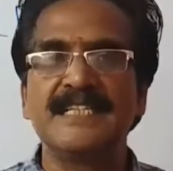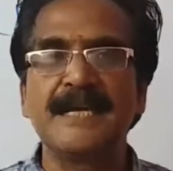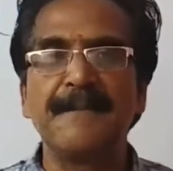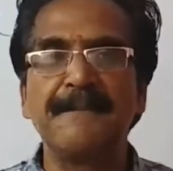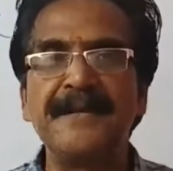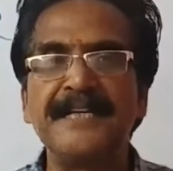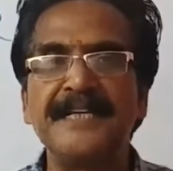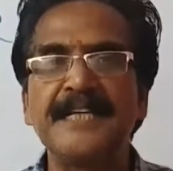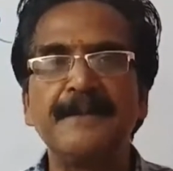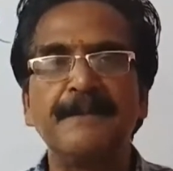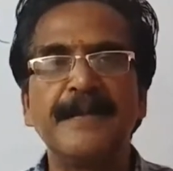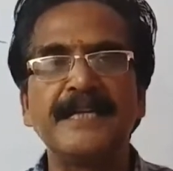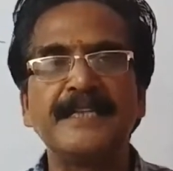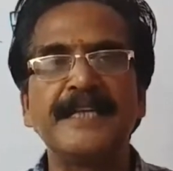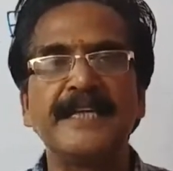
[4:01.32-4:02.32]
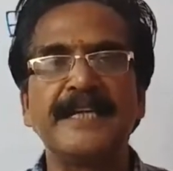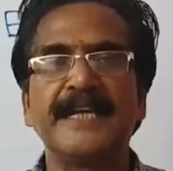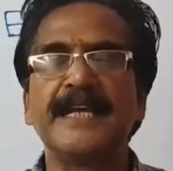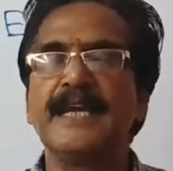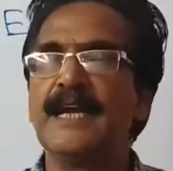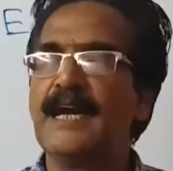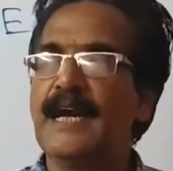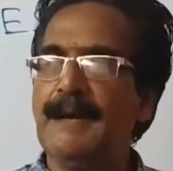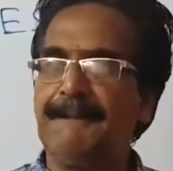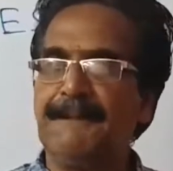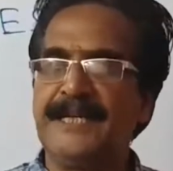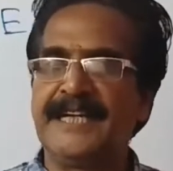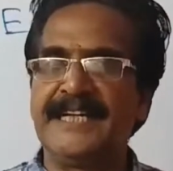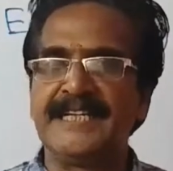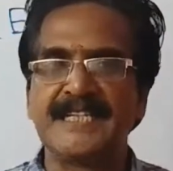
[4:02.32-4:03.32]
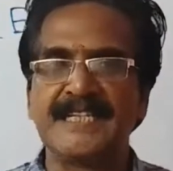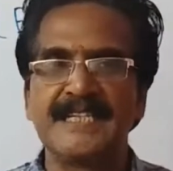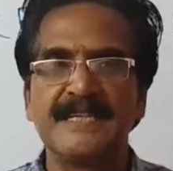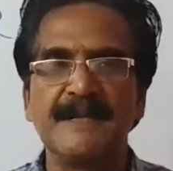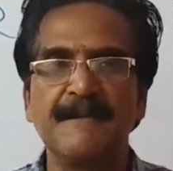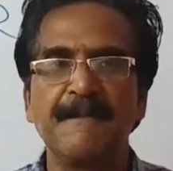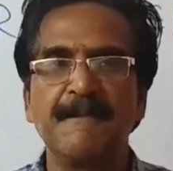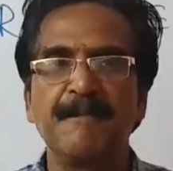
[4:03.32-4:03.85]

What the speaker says: submitted by the applicants.